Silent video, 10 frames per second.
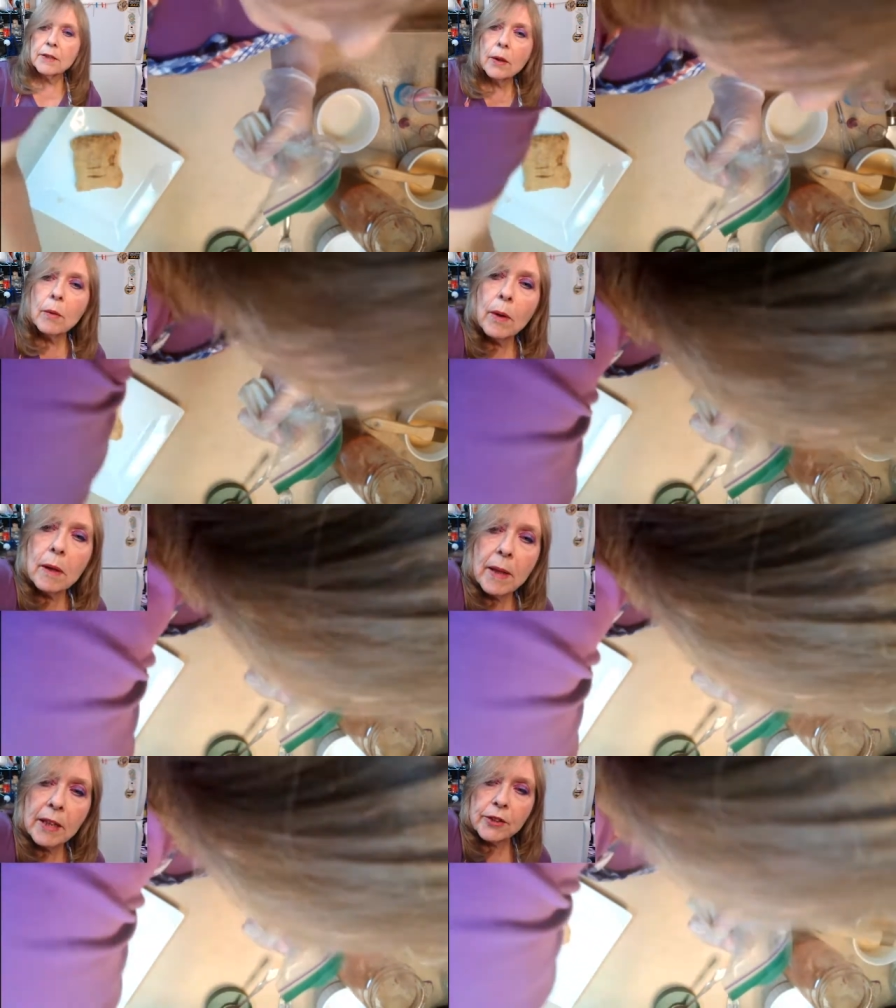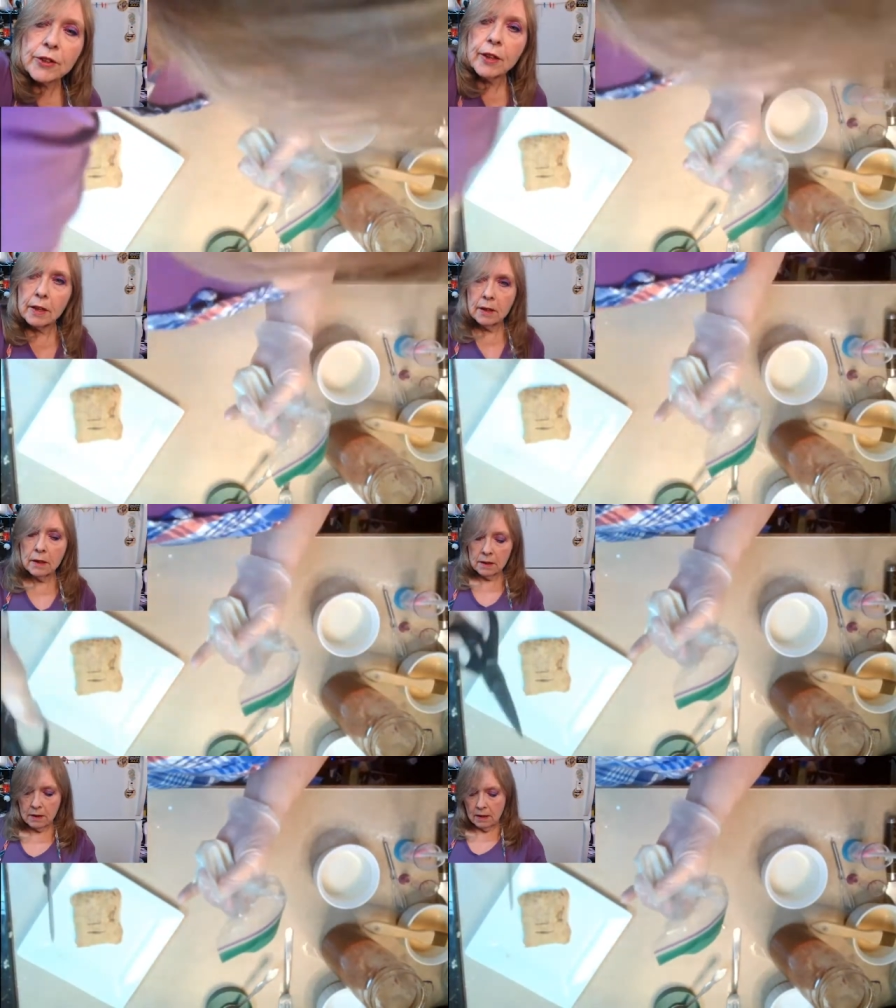So you want to make sure
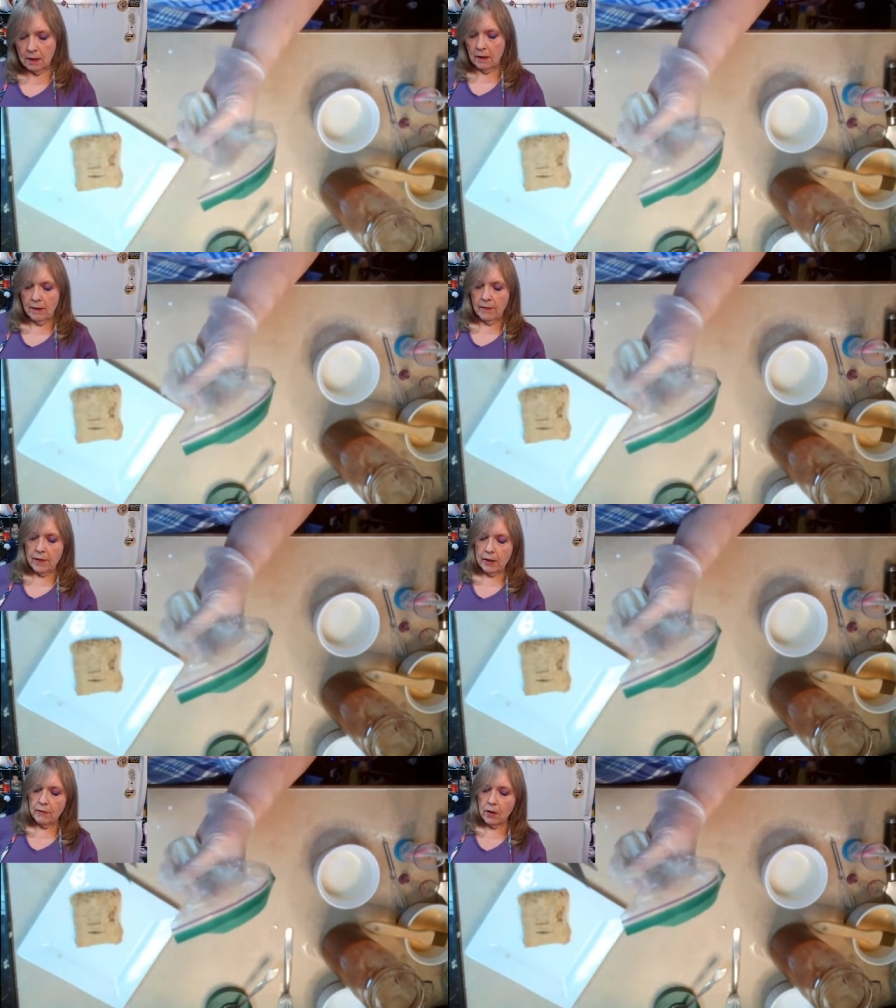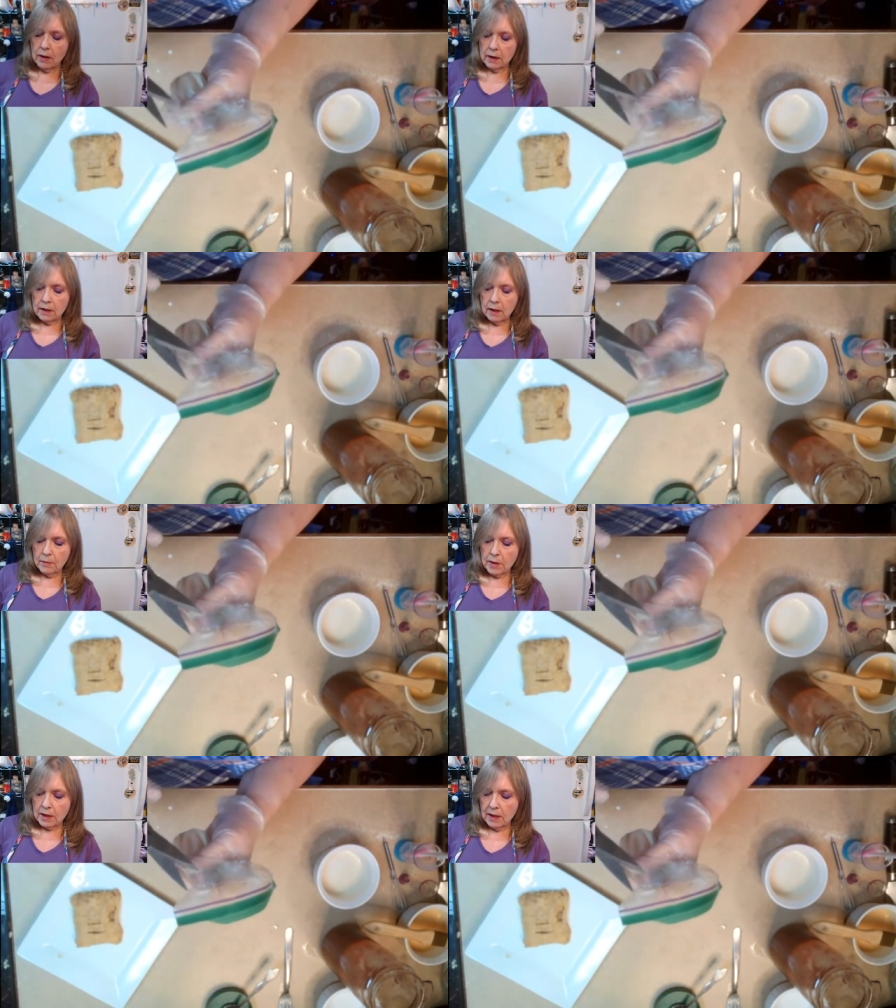that you've got it
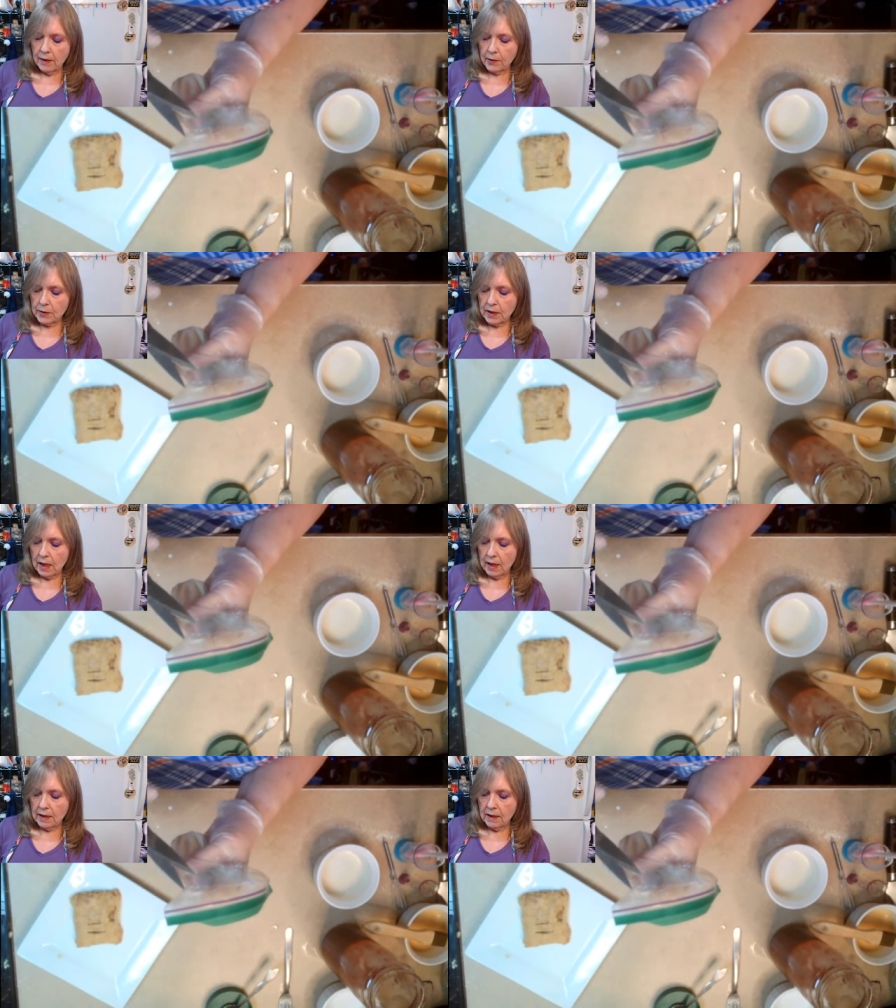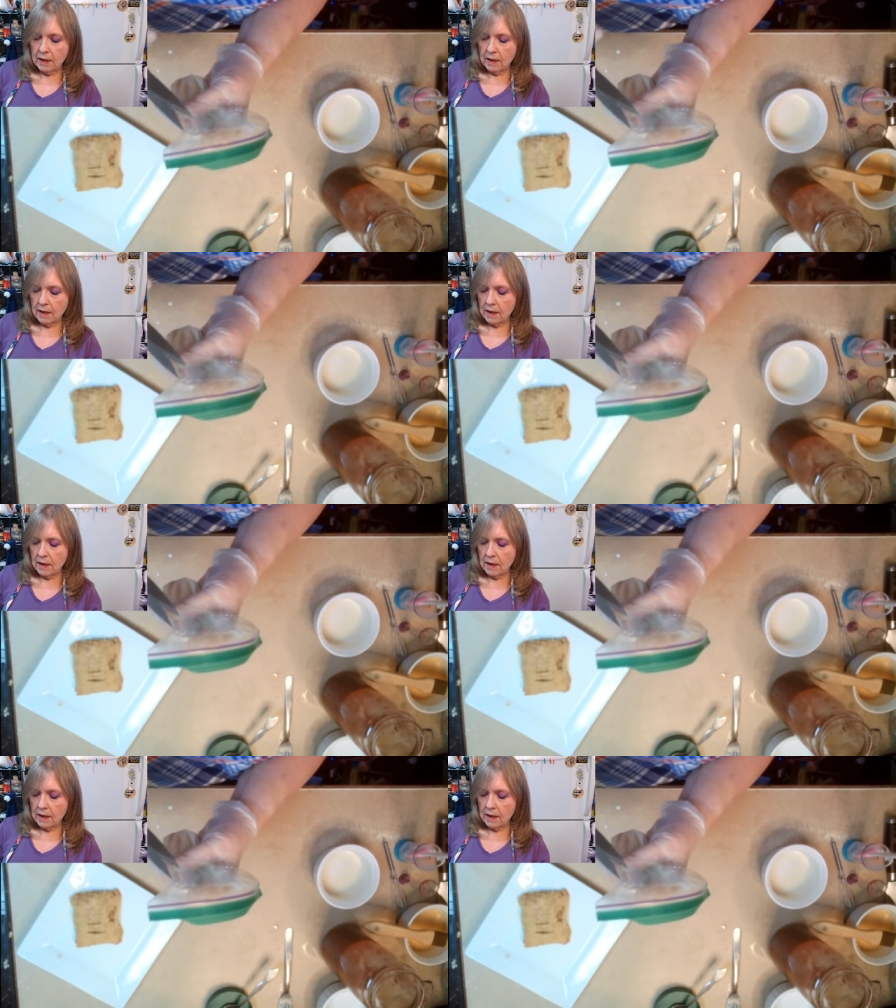tipped to the other side.